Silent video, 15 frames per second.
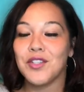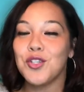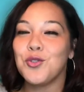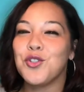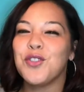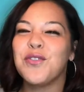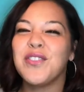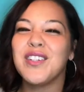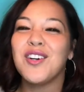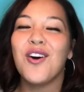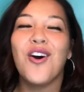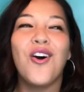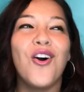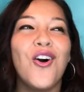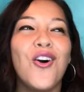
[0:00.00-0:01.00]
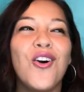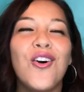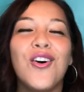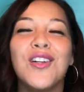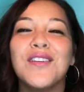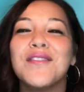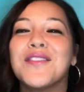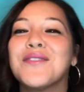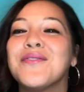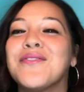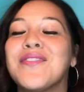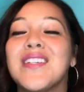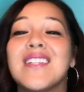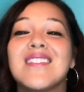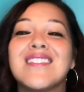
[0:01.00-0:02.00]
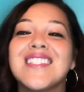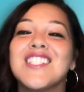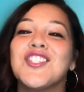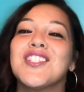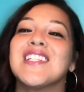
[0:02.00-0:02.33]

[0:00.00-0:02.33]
you should feel all of the feels and